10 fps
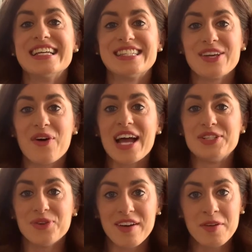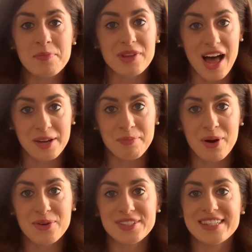So I do have a blog
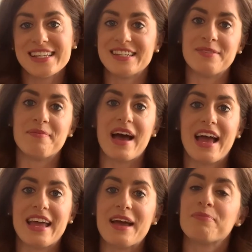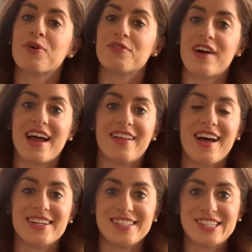post that's in my profile
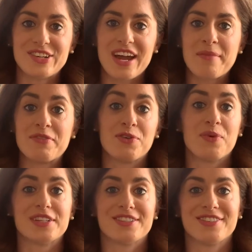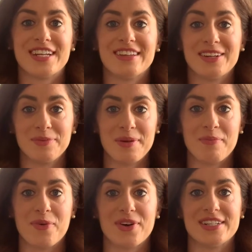on Instagram if you want to read a little bit
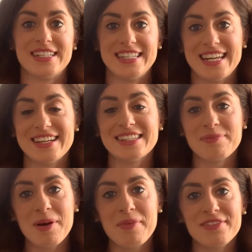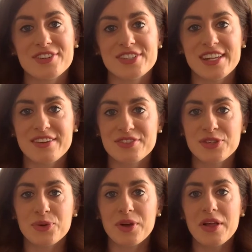more details about my first day of
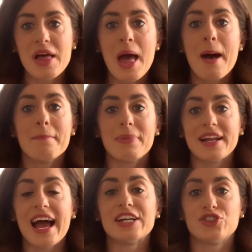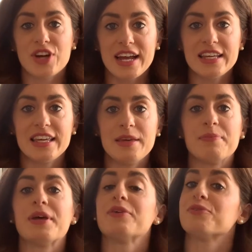school, but I try to
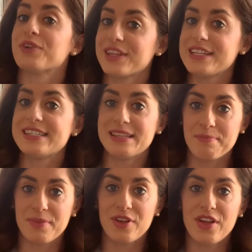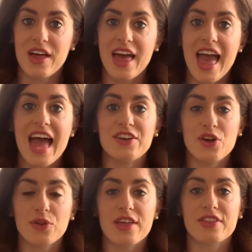keep it really simple and
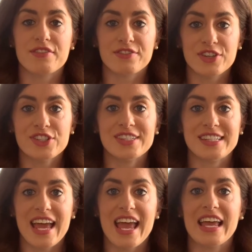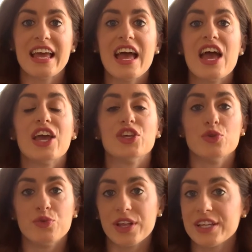know that the first day
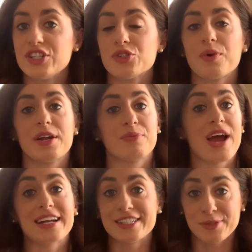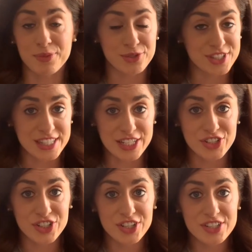you really just want to practice
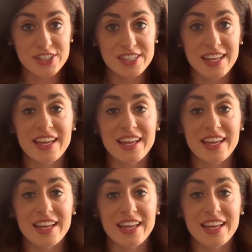procedures,